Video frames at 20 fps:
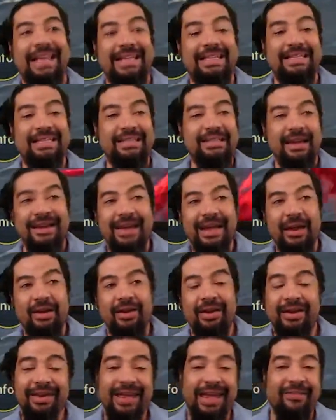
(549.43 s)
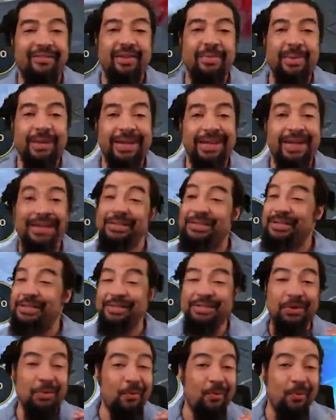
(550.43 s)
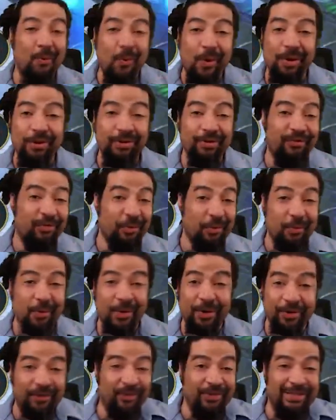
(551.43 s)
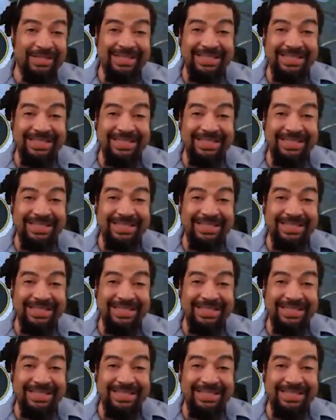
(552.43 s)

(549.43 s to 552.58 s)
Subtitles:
that stun out on everybody else. It's a wonderful, wonderful